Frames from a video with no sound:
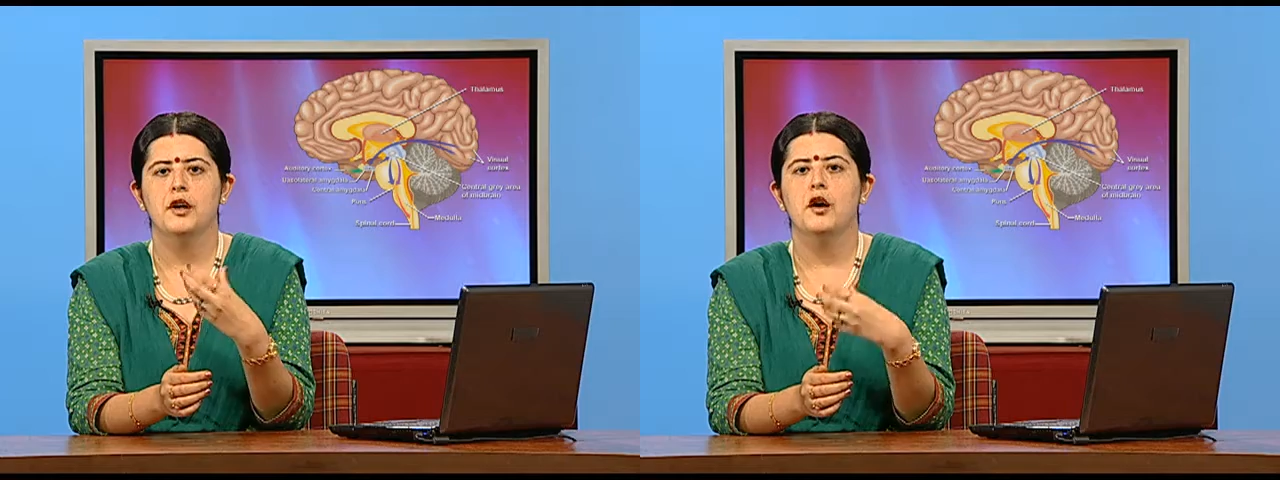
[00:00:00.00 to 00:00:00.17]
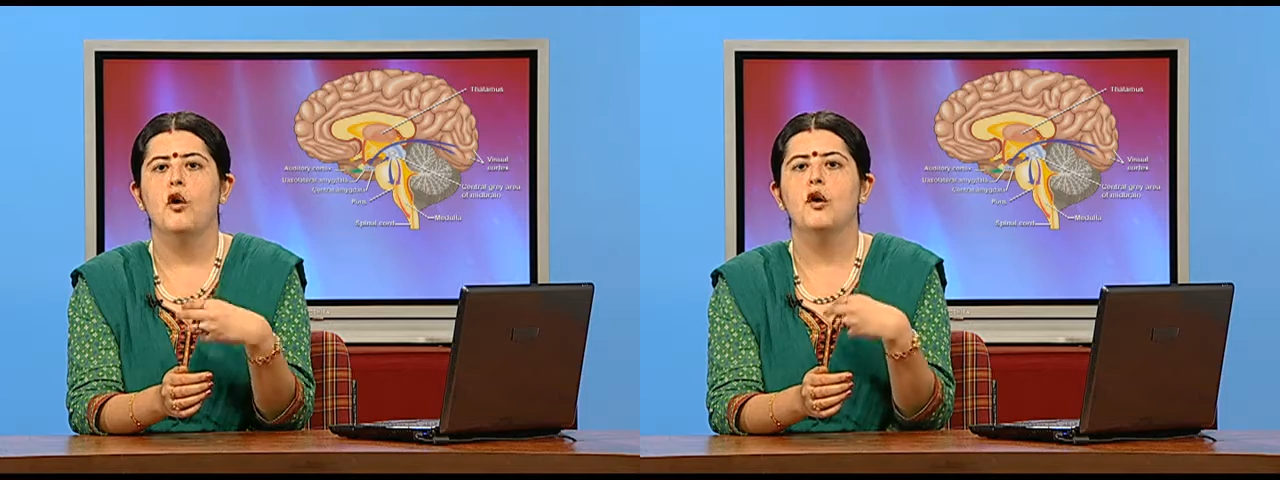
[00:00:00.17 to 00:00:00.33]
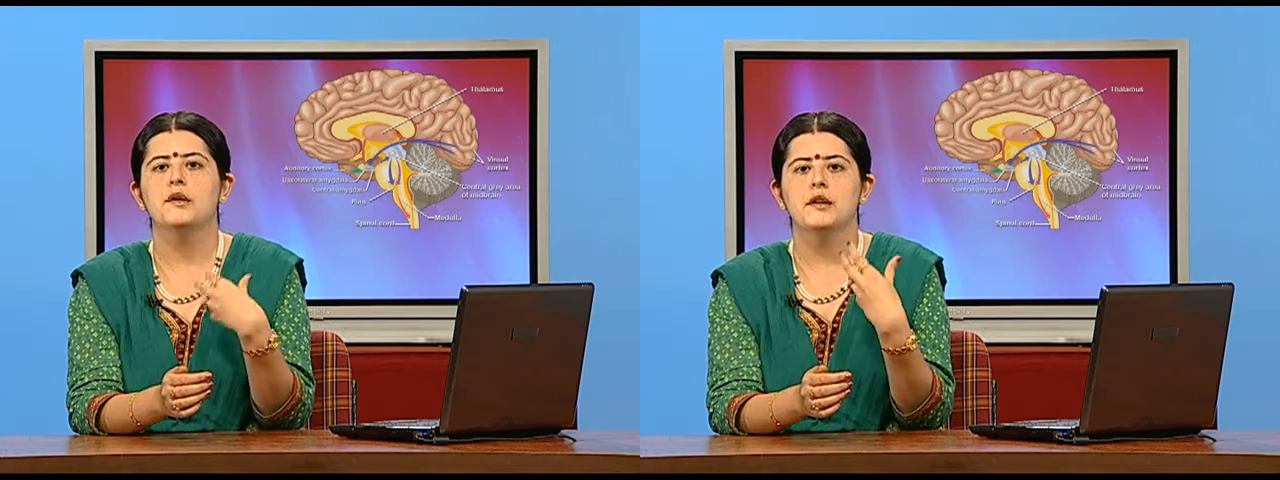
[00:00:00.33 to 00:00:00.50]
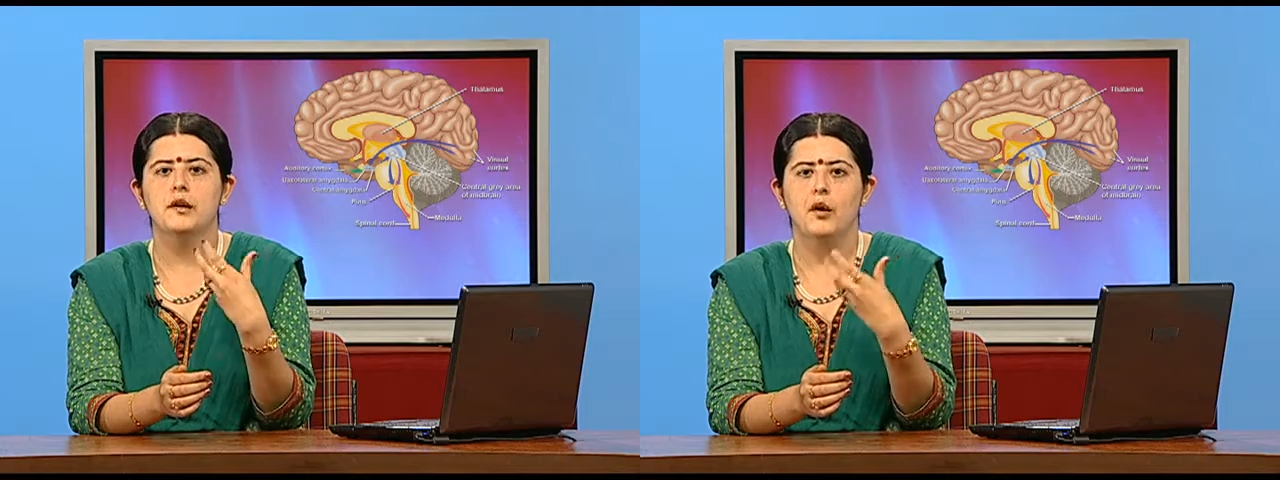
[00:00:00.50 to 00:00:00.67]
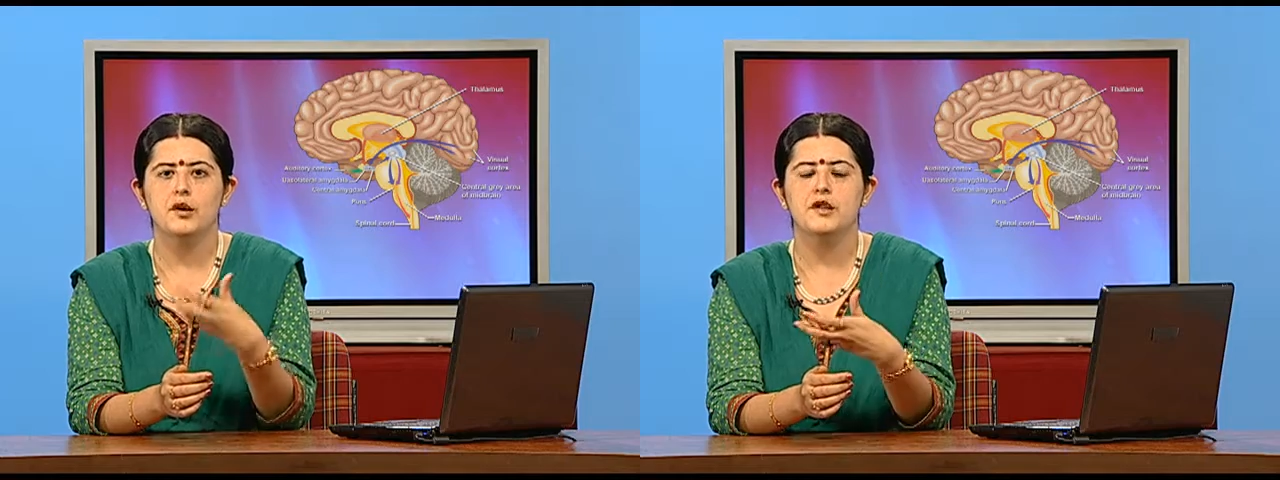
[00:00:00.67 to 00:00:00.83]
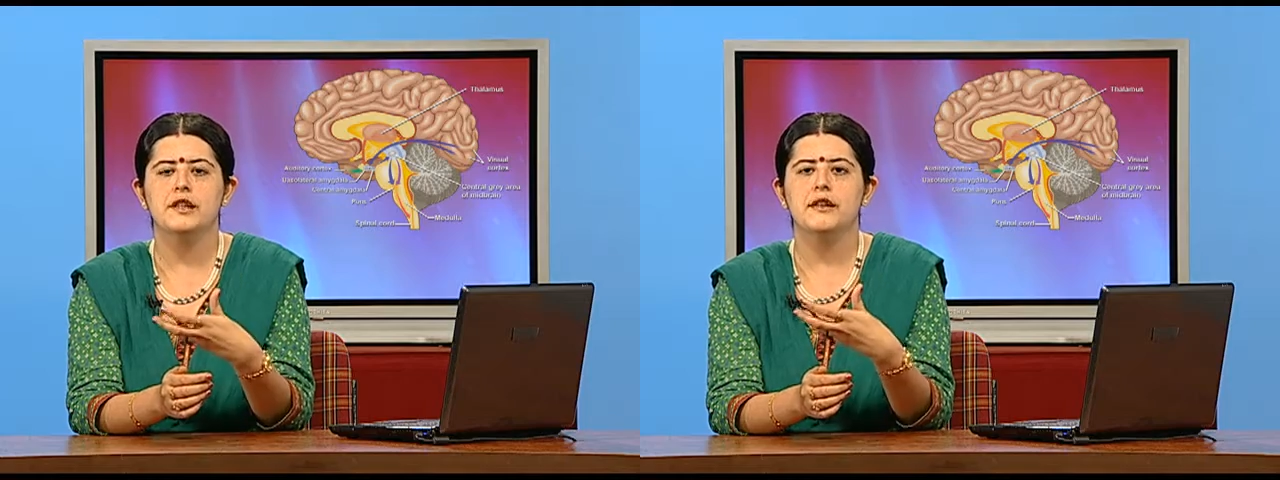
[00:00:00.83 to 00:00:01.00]
all the
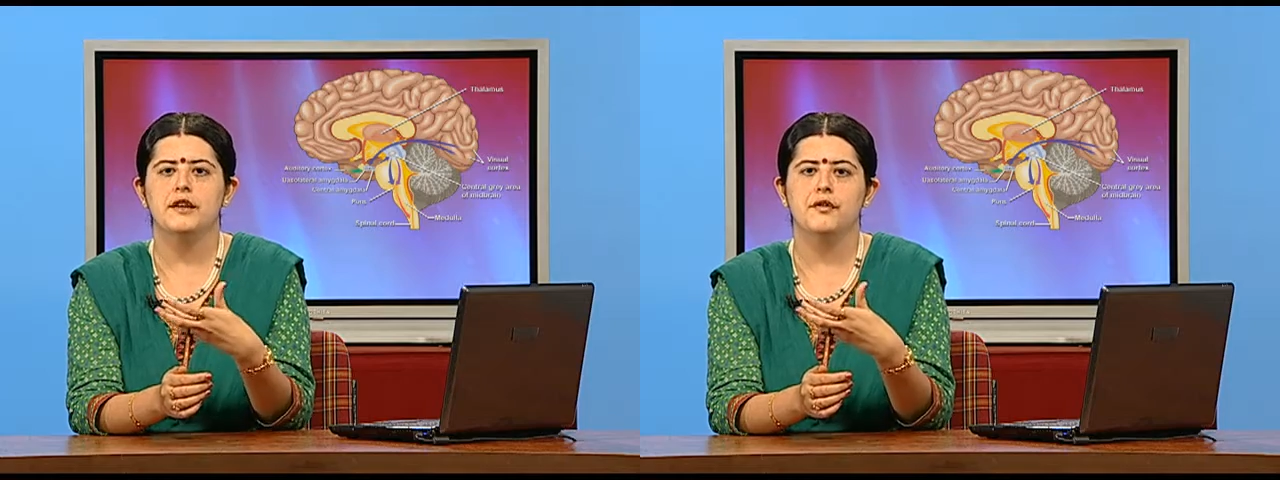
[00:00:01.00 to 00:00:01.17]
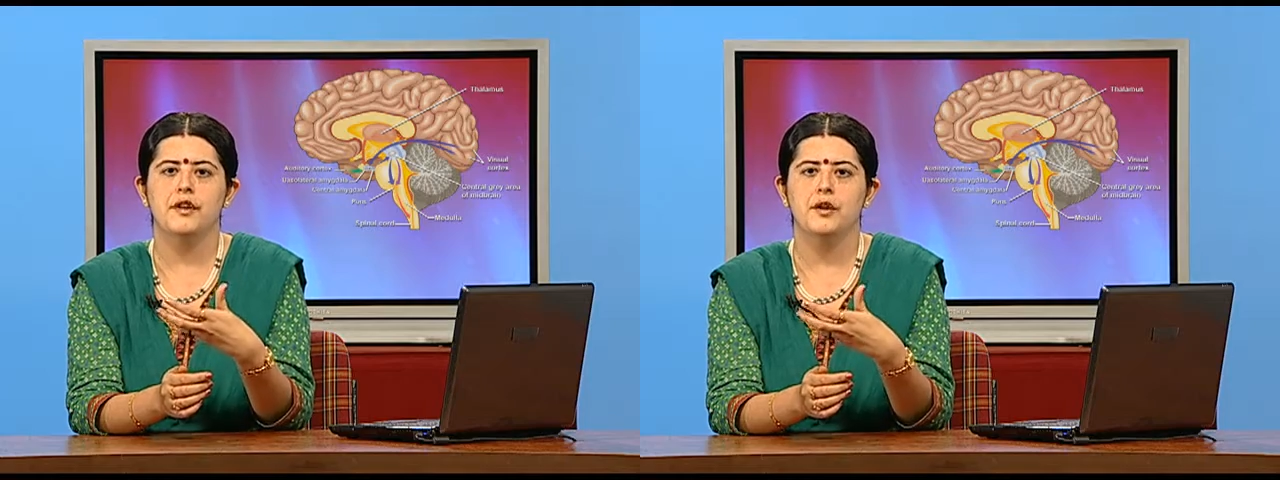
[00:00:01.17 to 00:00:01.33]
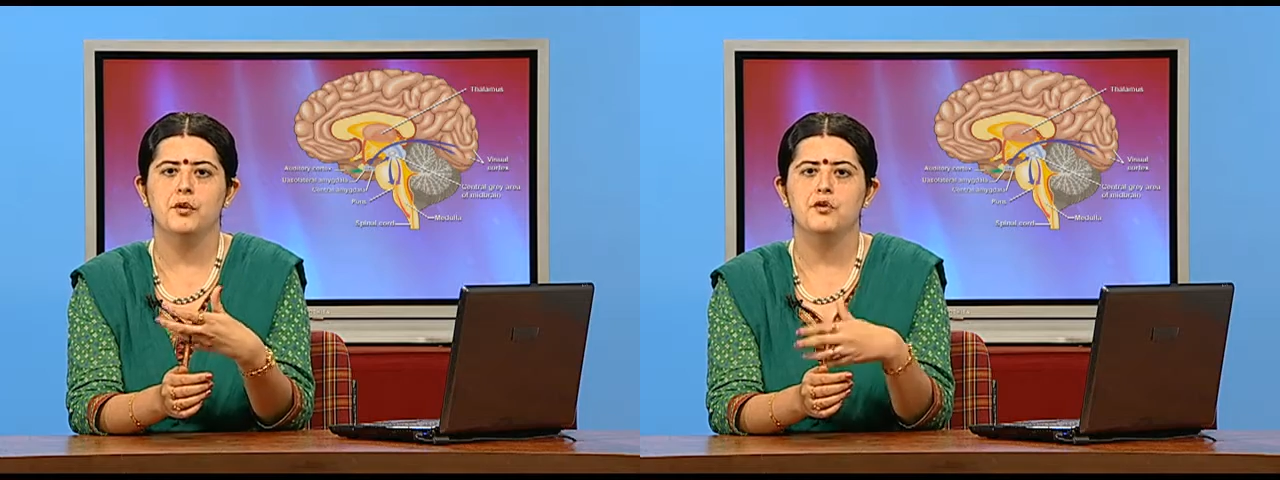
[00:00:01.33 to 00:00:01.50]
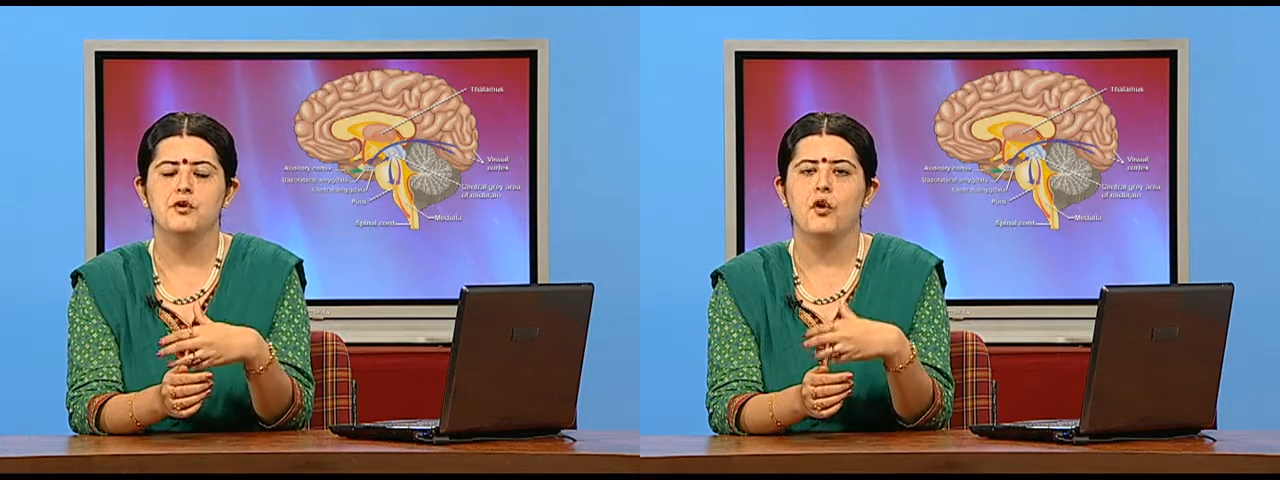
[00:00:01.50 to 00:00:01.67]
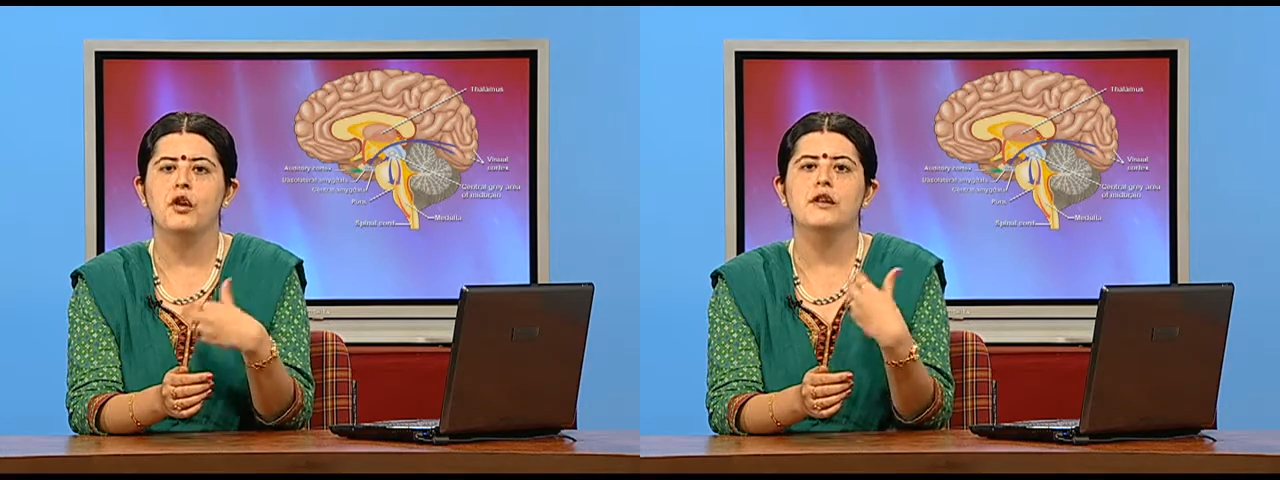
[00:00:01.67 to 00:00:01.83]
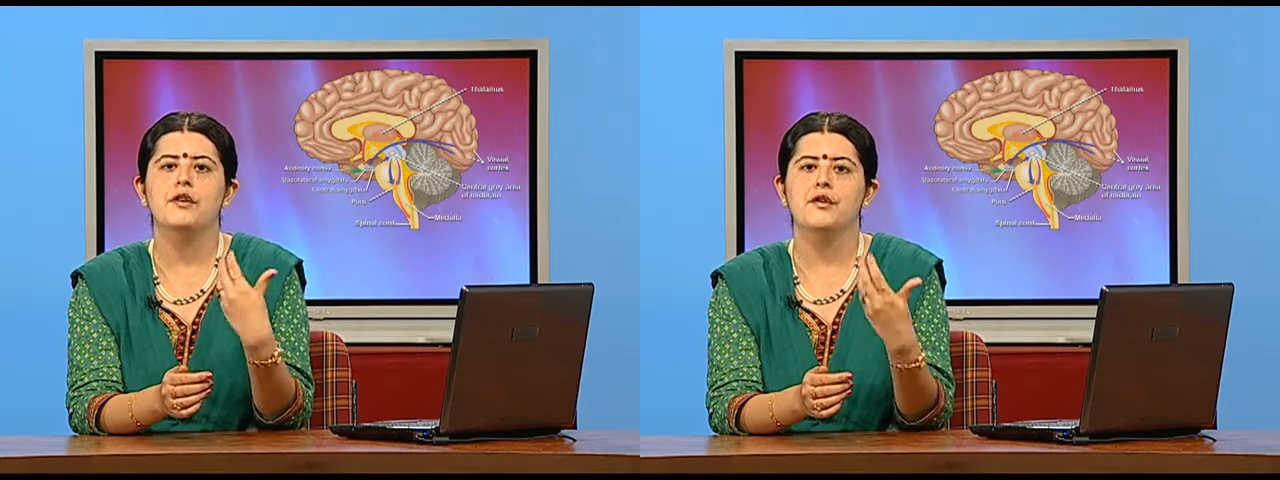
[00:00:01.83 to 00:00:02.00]
logic that we use, all
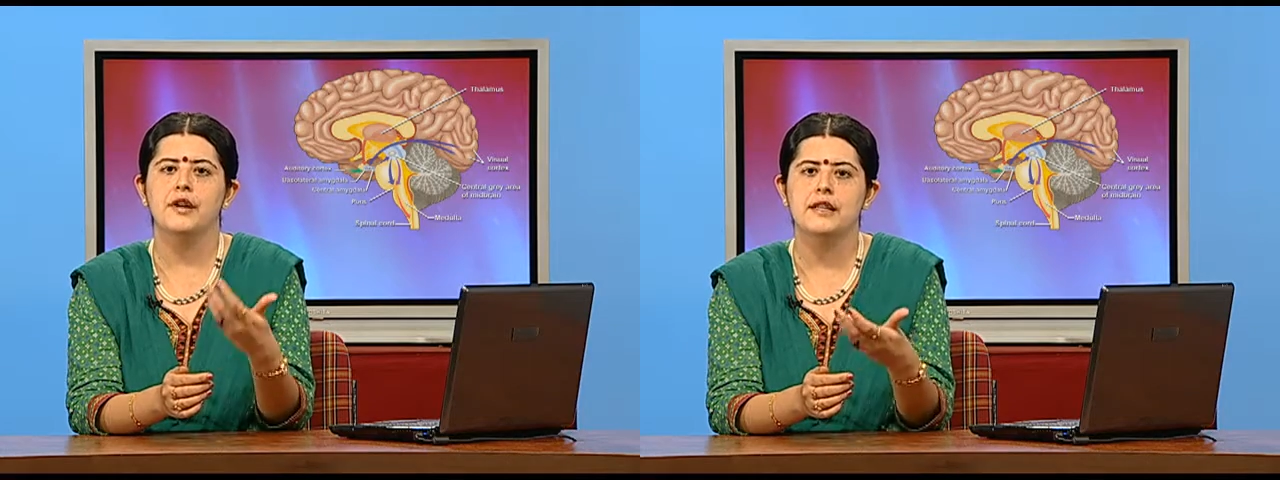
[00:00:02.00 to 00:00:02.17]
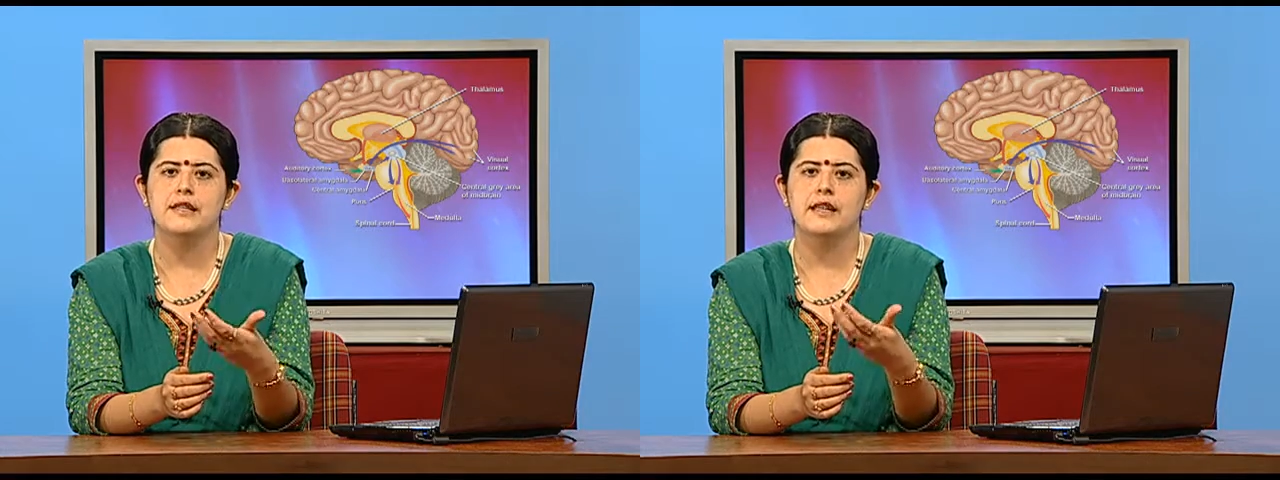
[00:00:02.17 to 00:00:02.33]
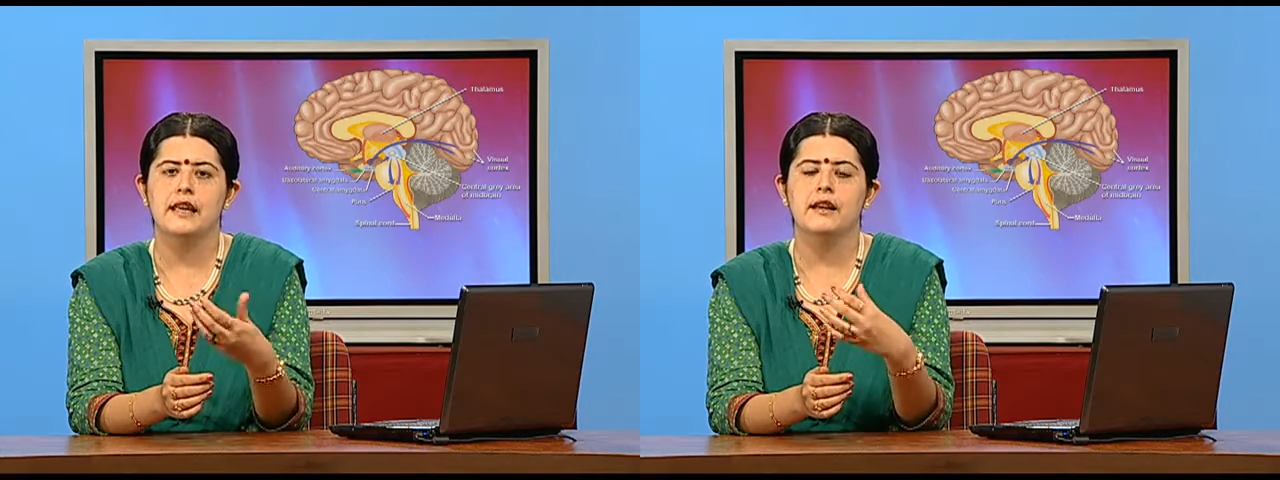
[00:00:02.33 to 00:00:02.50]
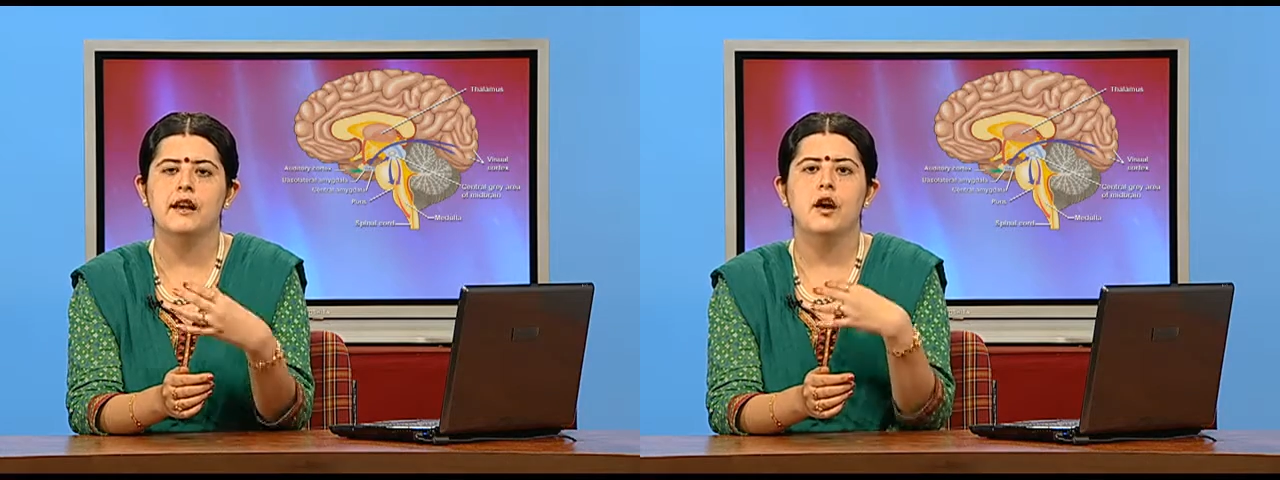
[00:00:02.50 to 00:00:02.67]
the reasoning,